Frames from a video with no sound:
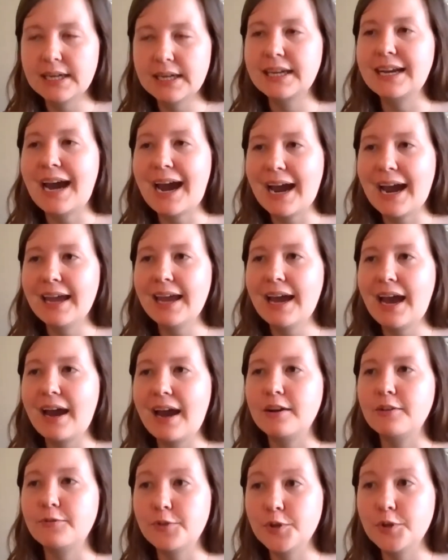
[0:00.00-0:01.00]
Can I
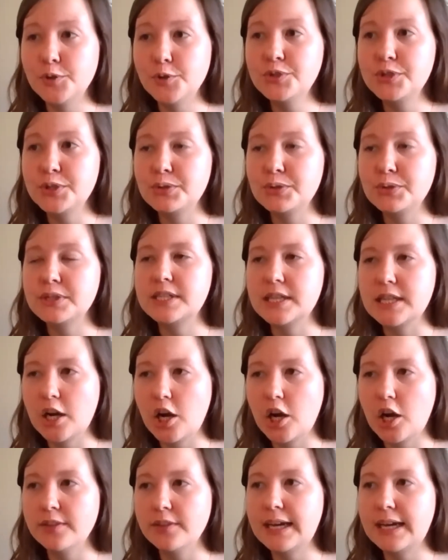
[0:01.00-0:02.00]
add a few students to the
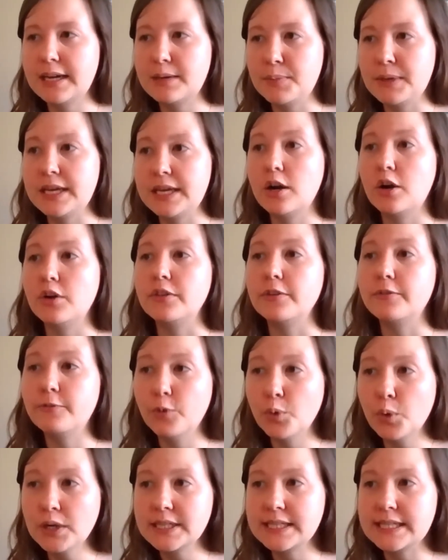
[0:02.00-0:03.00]
online B on the
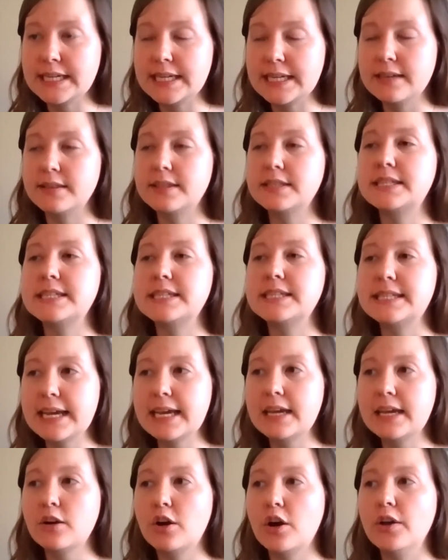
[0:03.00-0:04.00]
14th to
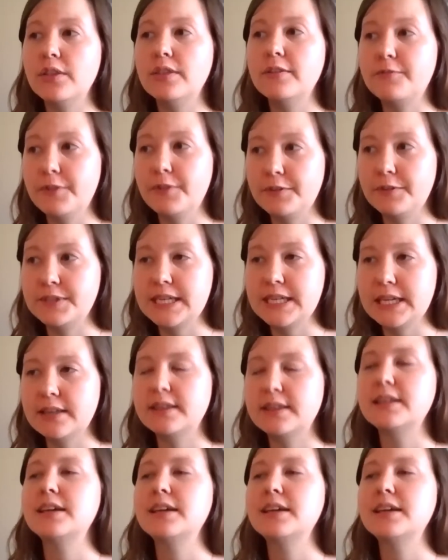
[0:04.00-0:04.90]
take it on the 15th?